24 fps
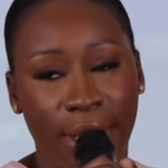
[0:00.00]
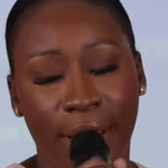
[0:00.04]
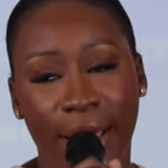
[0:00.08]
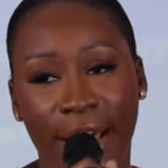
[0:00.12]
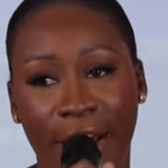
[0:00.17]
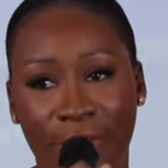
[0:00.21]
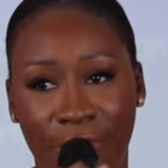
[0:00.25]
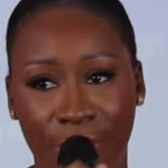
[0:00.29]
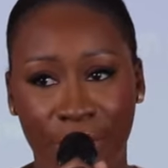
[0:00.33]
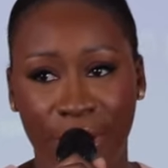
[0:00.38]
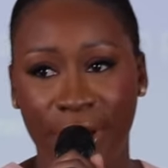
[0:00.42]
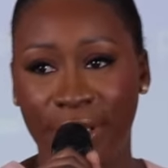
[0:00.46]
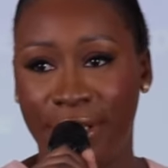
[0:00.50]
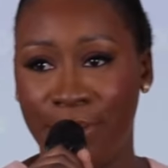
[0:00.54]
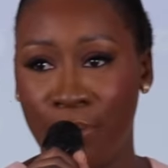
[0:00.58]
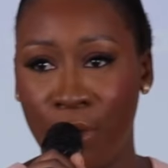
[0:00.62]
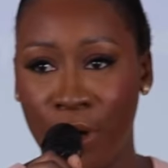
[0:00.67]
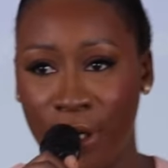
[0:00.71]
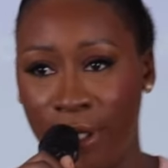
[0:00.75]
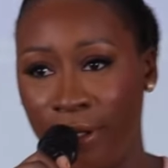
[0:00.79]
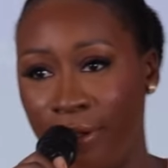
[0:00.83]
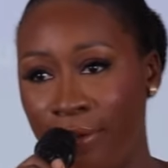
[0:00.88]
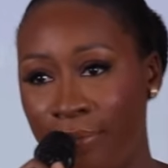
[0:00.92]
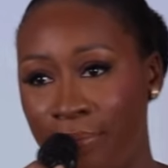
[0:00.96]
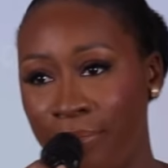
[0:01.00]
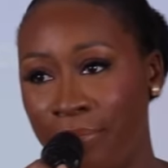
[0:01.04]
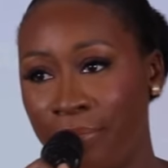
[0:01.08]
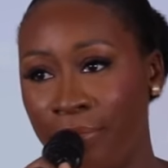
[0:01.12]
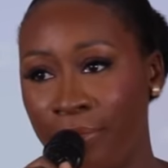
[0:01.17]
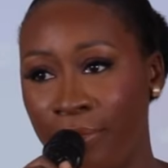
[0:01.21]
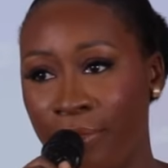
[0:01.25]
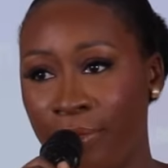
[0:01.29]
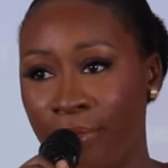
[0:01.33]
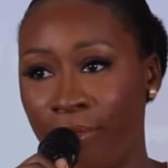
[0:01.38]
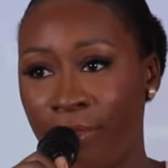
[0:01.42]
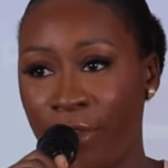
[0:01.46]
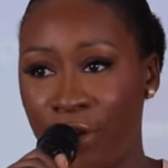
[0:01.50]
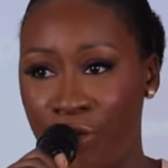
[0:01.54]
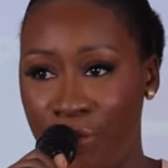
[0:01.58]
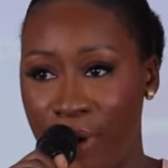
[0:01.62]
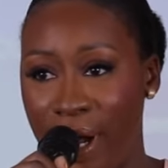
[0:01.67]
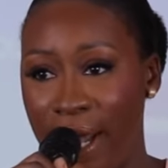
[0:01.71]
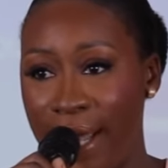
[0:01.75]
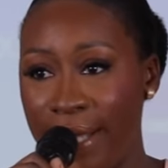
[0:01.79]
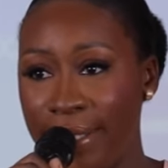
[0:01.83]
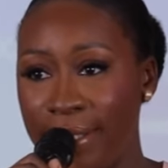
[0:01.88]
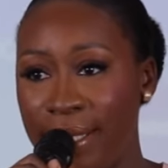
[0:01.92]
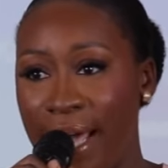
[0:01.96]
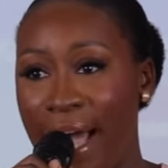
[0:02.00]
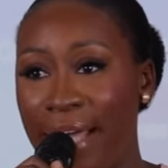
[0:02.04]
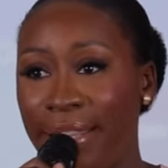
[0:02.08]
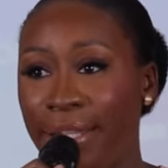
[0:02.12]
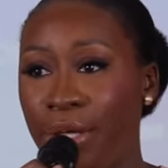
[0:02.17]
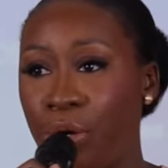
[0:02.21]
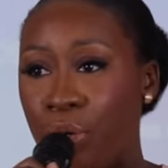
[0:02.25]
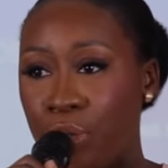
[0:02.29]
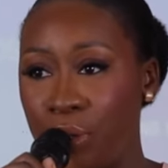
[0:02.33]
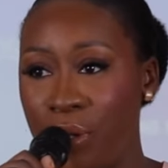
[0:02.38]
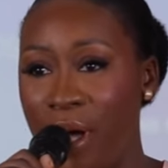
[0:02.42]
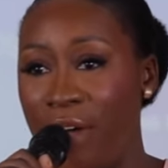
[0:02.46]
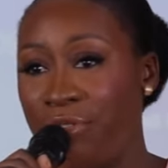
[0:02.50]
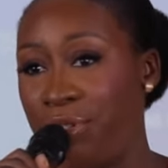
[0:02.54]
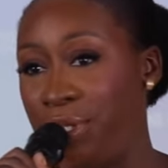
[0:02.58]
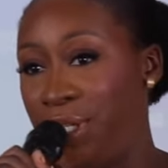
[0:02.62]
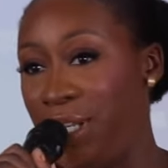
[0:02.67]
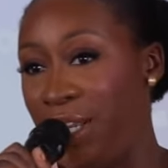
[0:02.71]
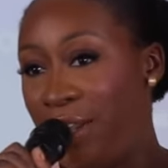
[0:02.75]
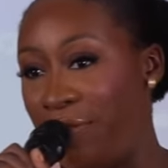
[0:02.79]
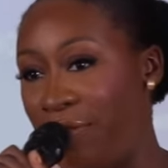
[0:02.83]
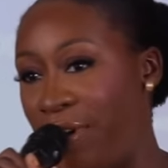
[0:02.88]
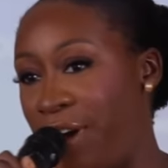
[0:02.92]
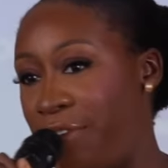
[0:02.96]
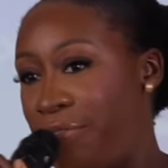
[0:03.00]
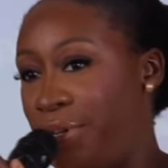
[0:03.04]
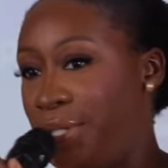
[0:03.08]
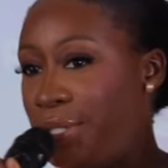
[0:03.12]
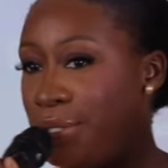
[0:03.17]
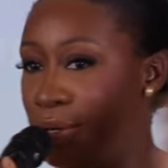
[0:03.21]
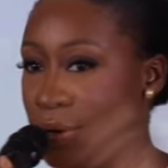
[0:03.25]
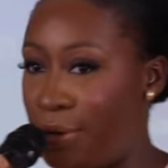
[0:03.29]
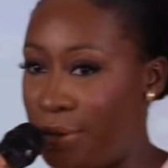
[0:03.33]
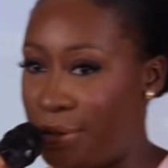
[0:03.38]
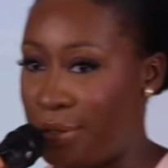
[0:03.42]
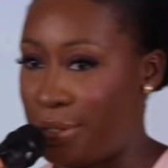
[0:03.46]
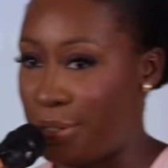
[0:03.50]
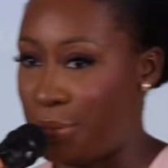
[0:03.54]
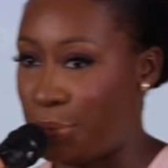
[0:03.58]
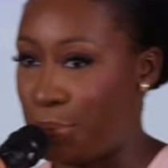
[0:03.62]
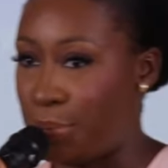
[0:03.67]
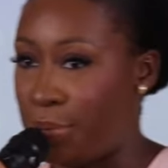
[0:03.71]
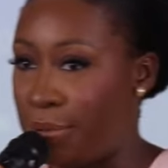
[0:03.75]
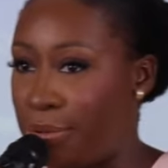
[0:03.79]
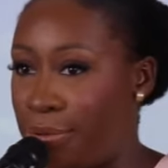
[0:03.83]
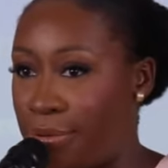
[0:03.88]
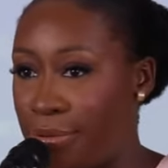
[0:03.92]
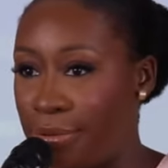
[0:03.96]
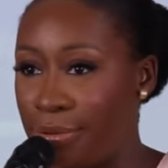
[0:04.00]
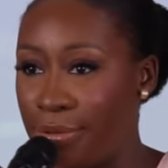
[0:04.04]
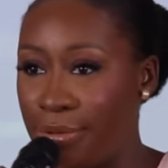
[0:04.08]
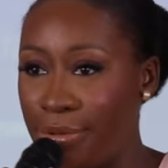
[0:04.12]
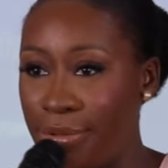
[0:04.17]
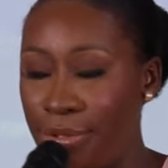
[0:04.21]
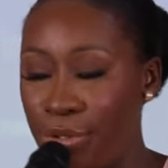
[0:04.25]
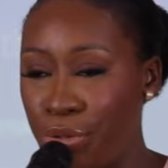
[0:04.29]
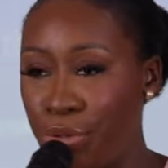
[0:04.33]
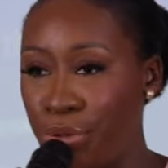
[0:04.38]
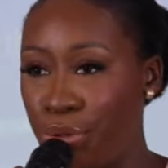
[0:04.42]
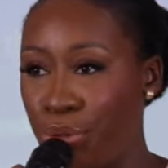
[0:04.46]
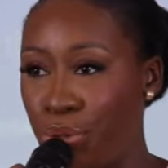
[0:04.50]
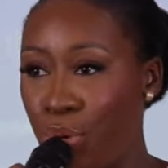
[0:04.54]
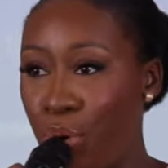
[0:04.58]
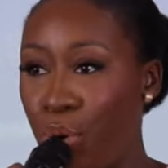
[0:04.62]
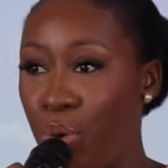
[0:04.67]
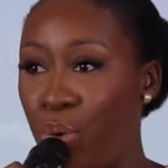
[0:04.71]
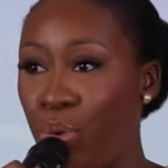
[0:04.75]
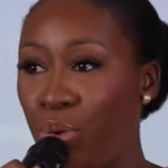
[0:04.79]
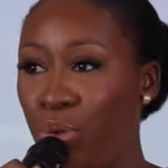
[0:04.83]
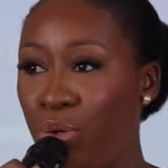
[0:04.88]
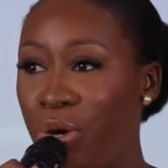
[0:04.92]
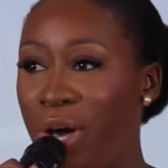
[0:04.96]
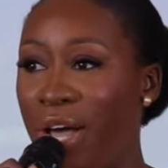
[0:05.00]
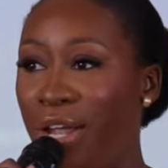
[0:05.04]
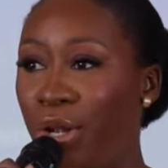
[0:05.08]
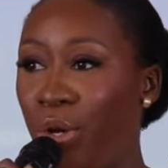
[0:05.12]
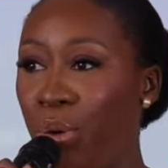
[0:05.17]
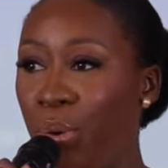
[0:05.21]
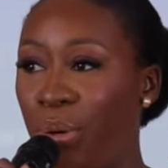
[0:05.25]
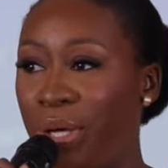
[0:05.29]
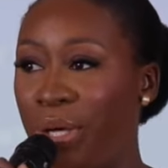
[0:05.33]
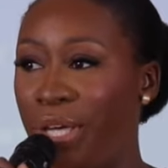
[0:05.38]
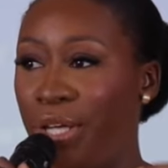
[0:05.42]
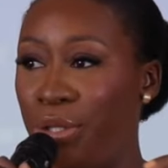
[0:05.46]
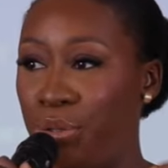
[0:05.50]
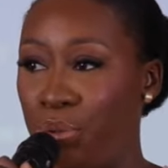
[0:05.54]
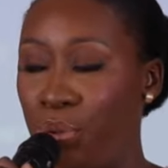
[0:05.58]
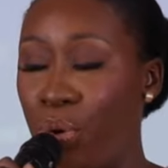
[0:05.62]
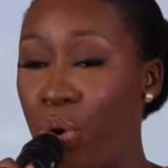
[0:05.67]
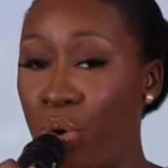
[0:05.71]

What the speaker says: they have raised money, right, and they also have to deliver returns as well. So you are looking to